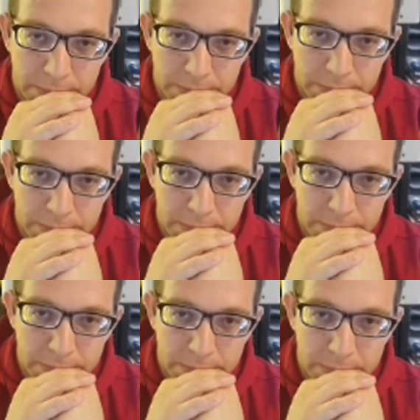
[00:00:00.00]

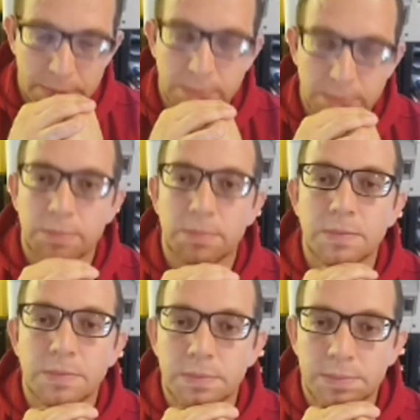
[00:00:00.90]

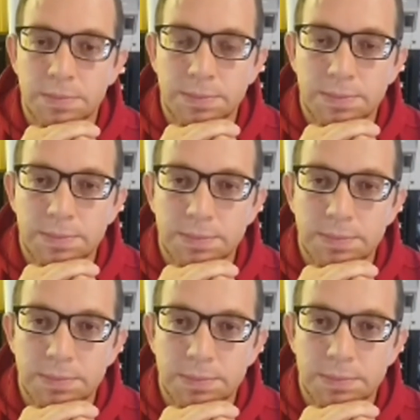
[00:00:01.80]

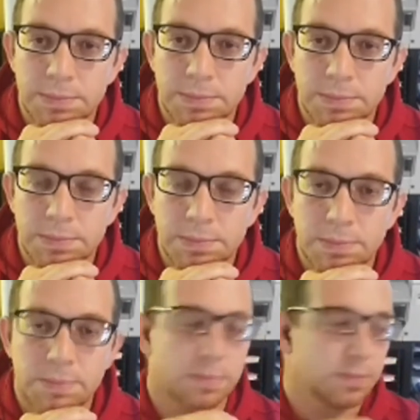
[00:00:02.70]

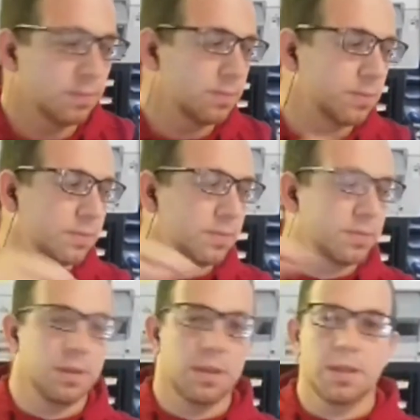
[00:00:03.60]

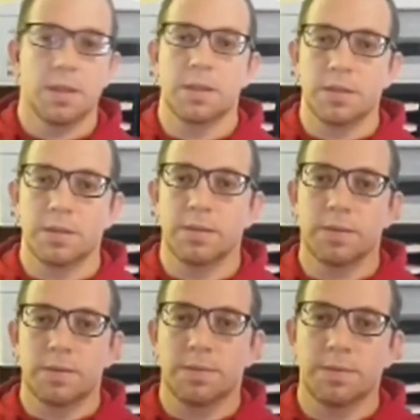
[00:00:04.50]

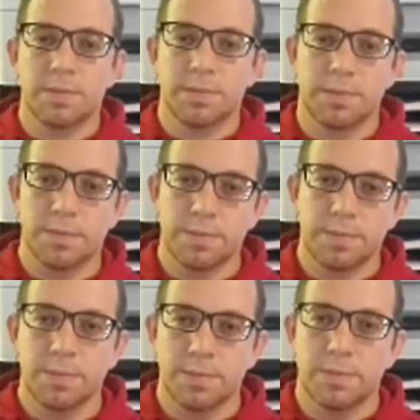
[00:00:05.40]

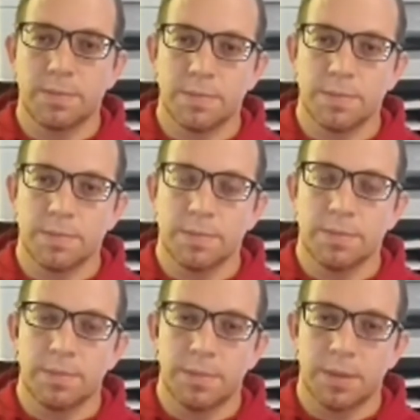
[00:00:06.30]

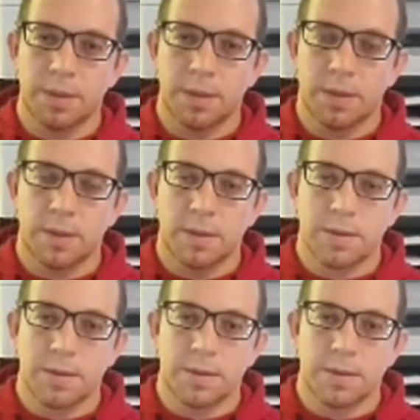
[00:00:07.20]
This person isn't speaking.